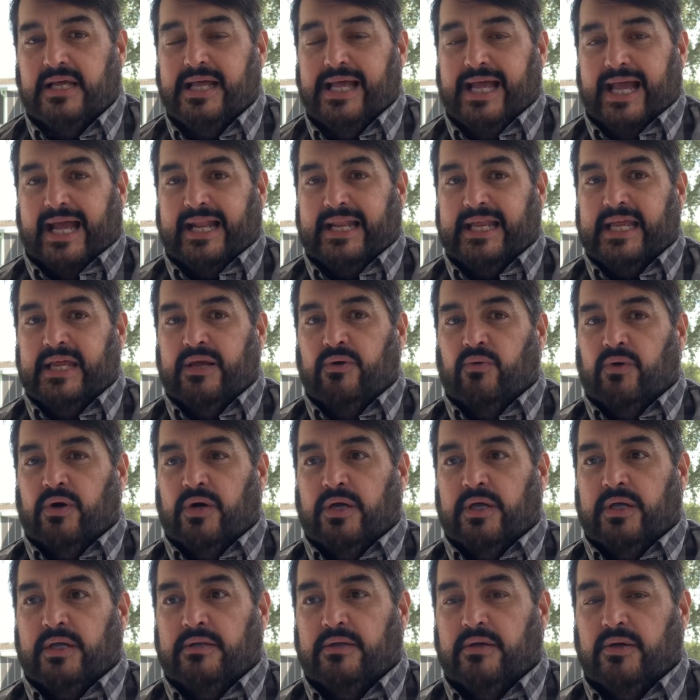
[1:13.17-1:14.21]
and he
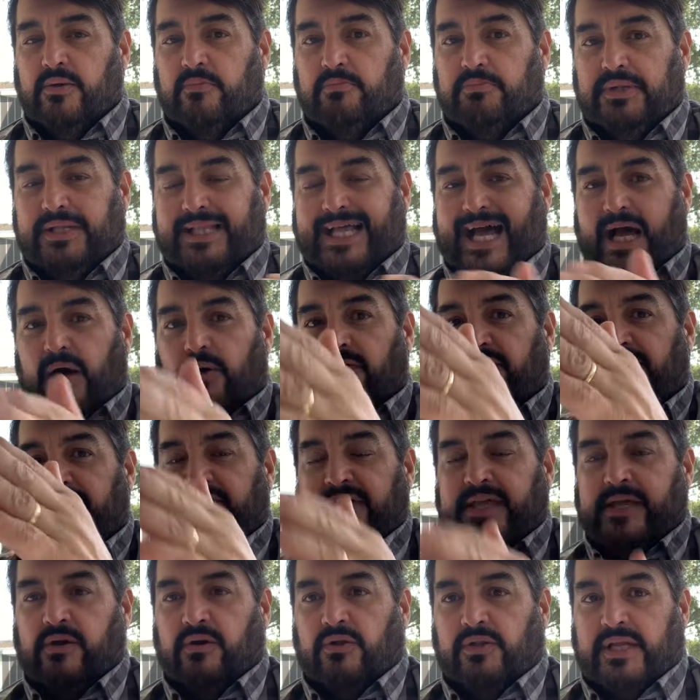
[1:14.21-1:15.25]
would plow a
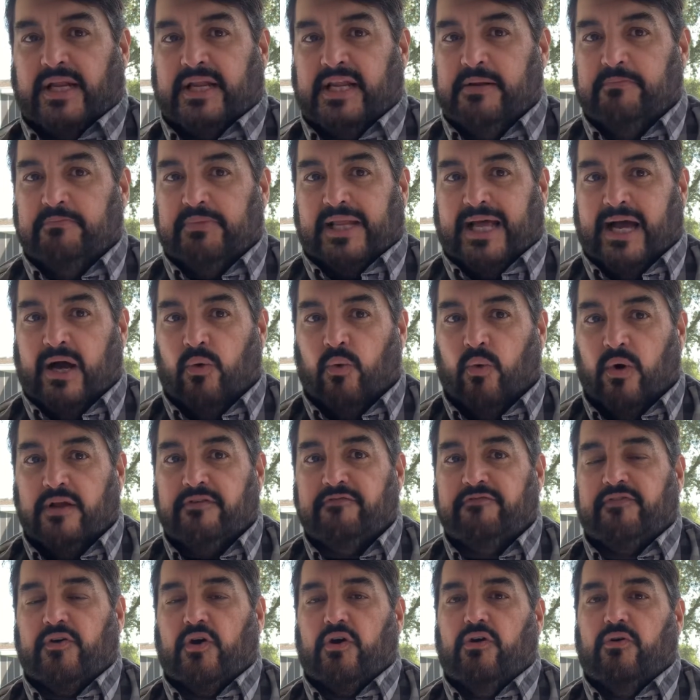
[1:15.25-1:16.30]
field, and he'd plow one
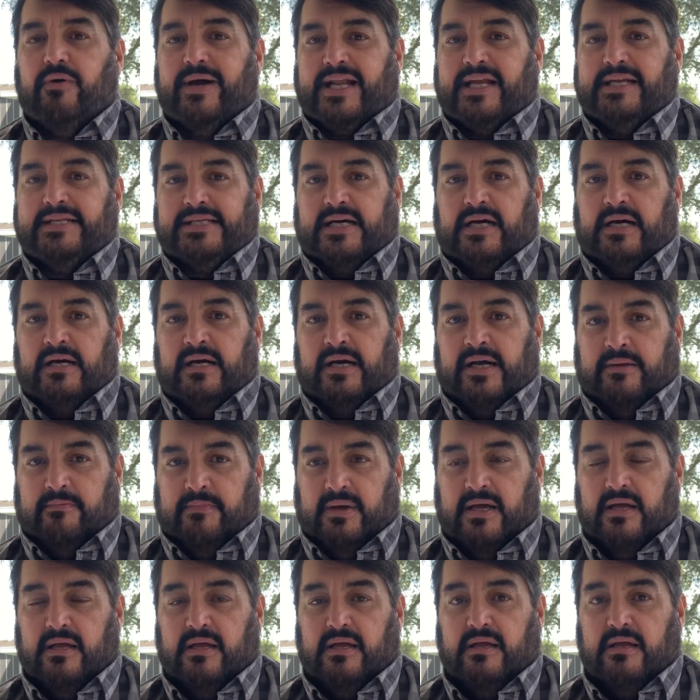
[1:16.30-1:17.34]
furrow at a time
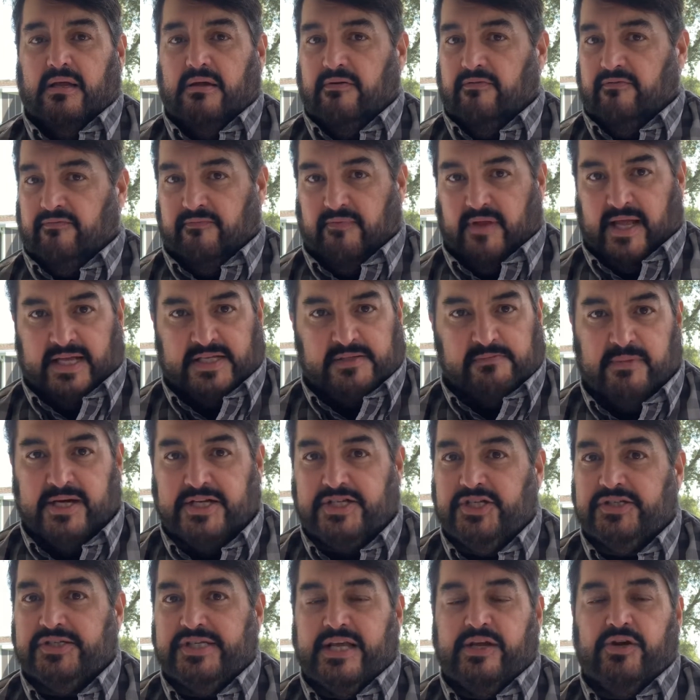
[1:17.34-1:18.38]
as much
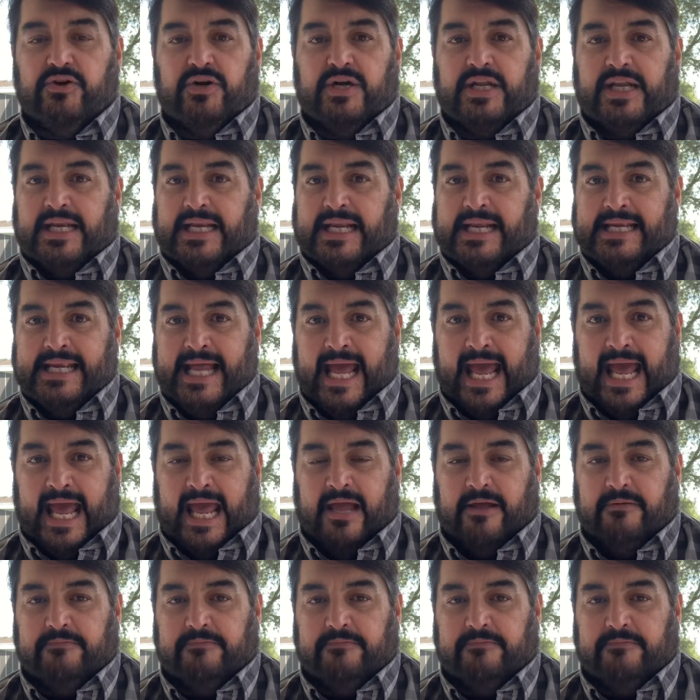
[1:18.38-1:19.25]
as he could in a day.